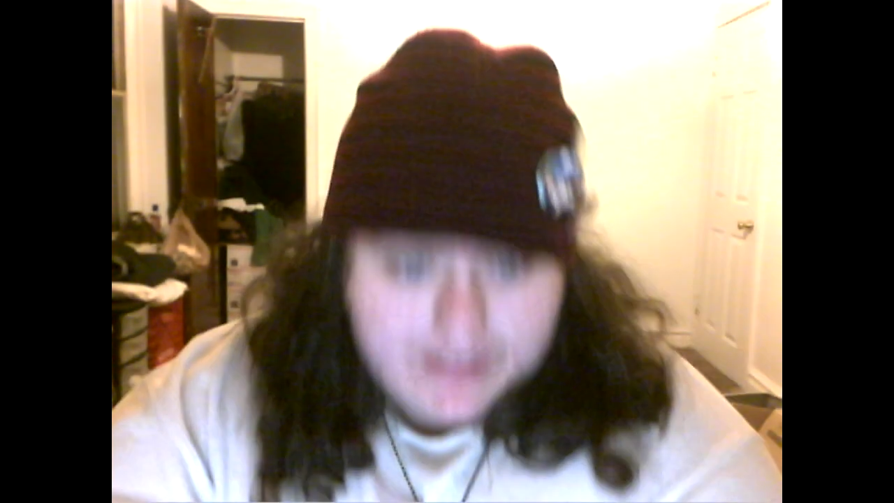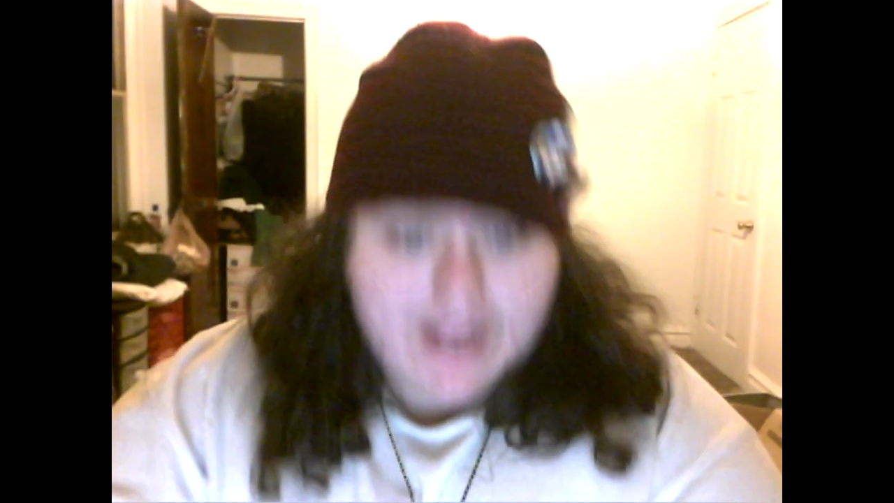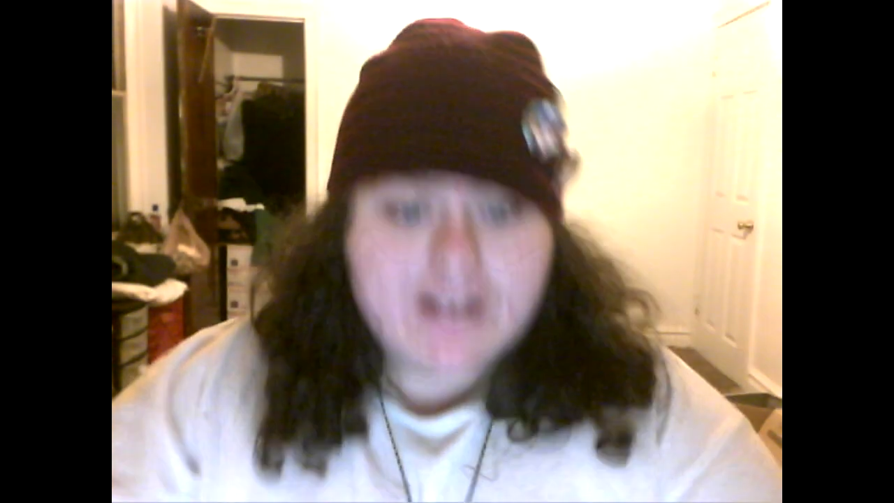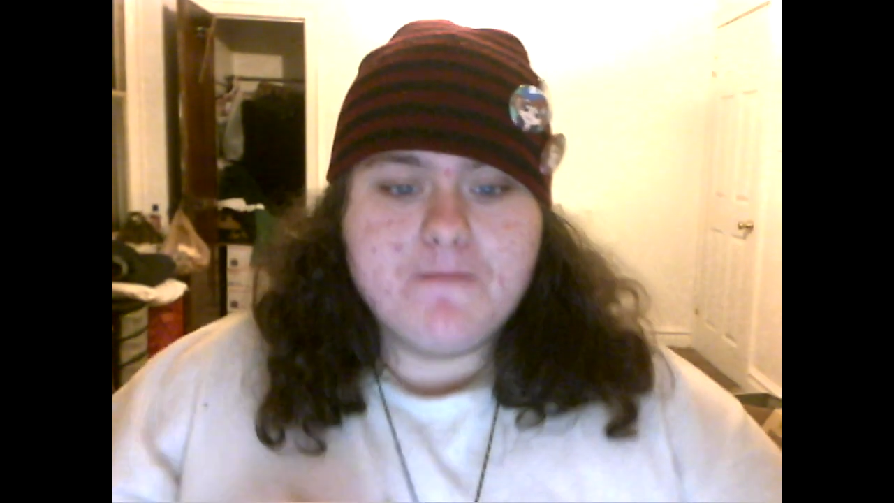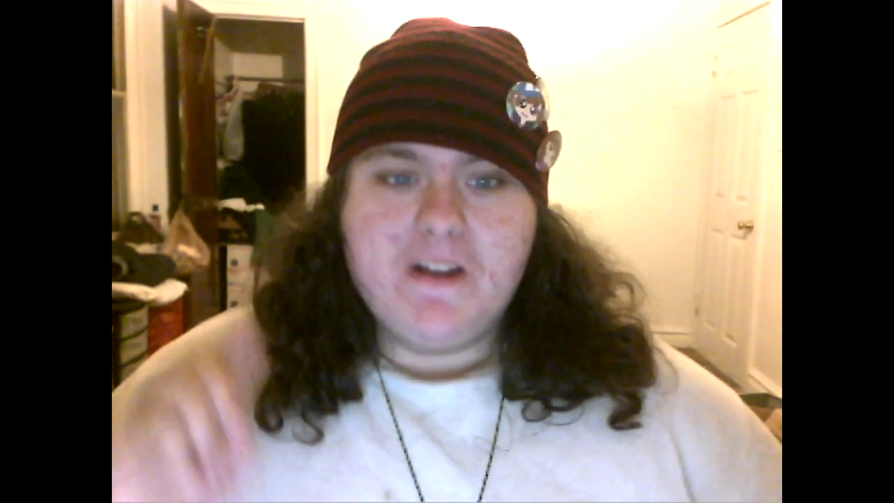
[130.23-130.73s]

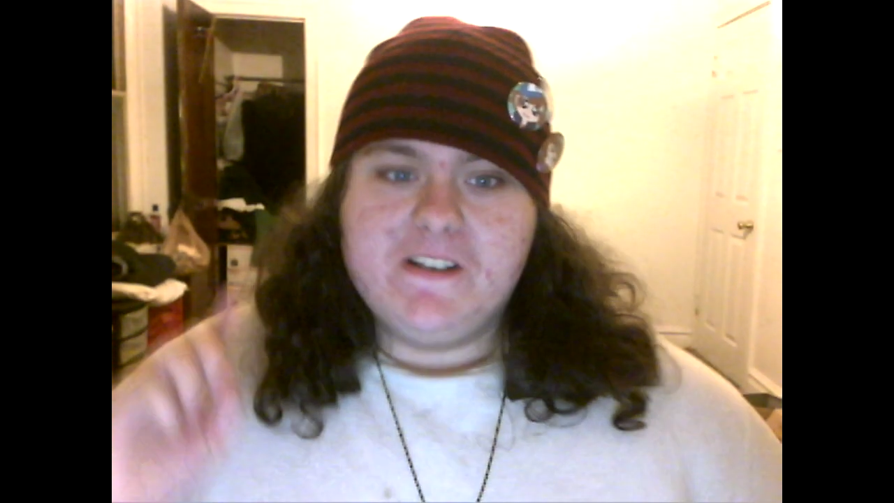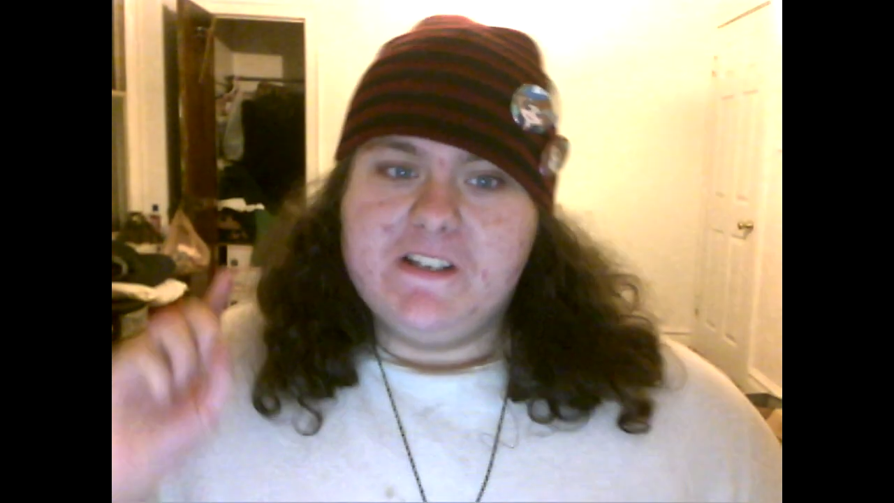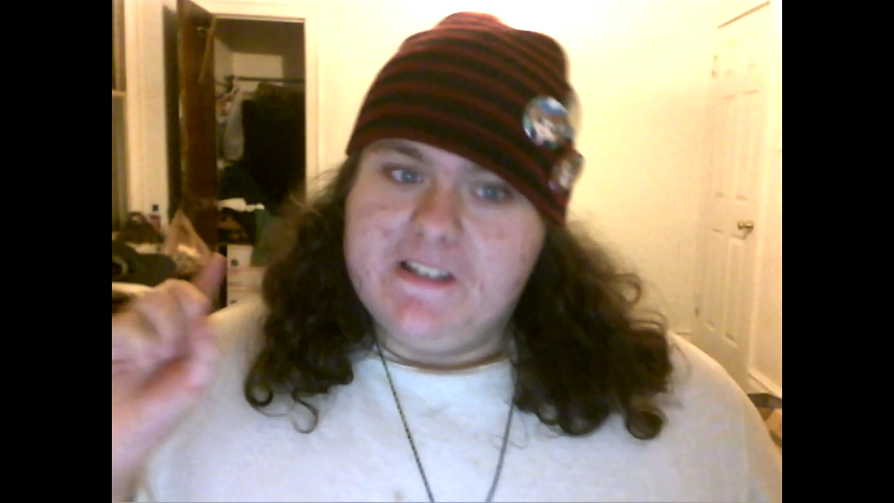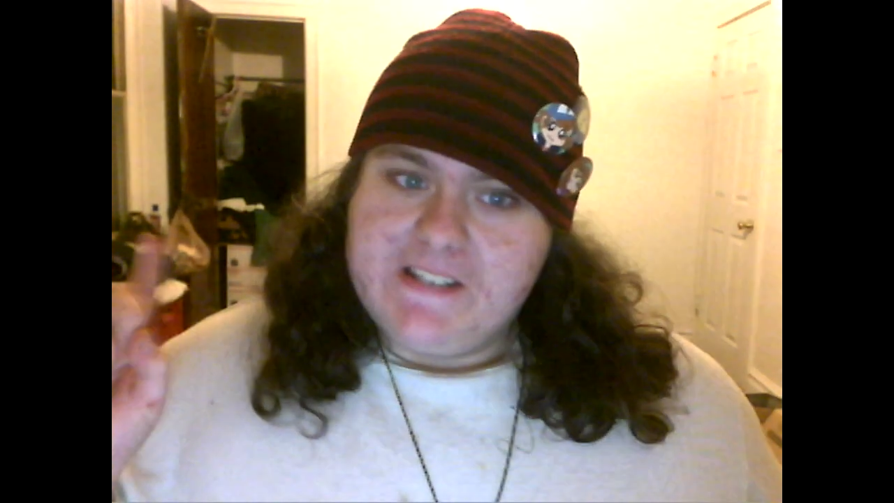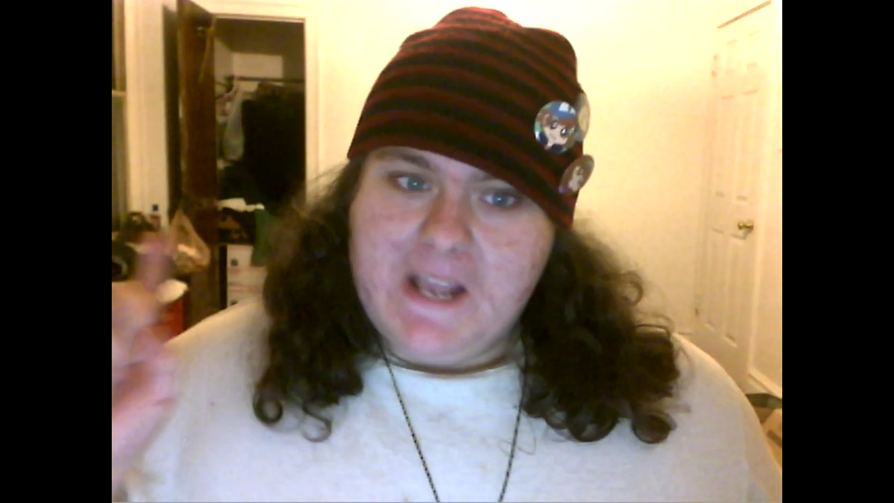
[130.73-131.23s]
Not to
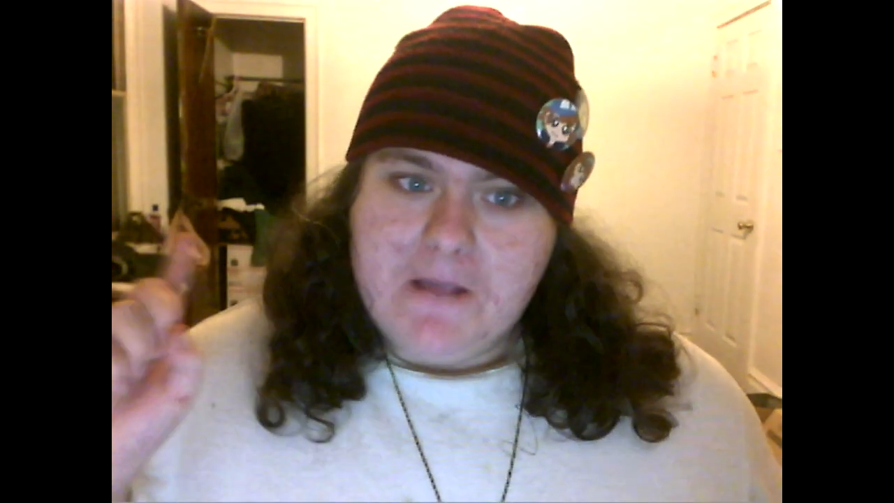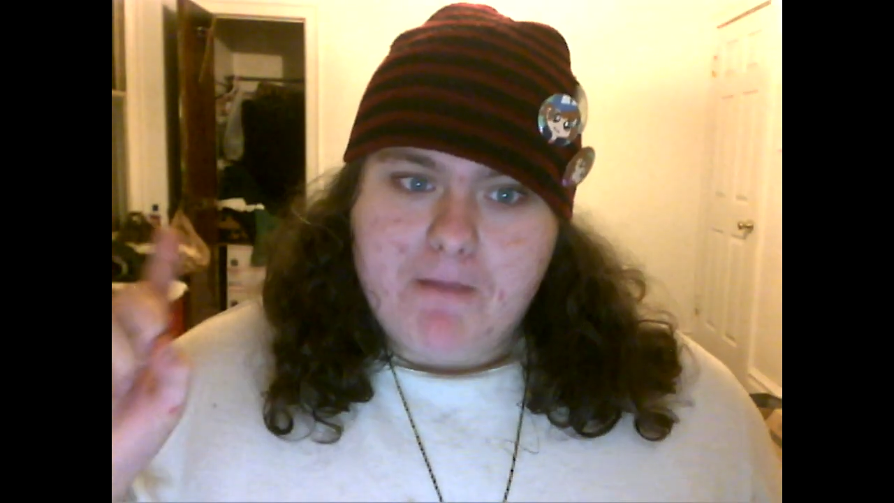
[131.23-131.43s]
mention, this game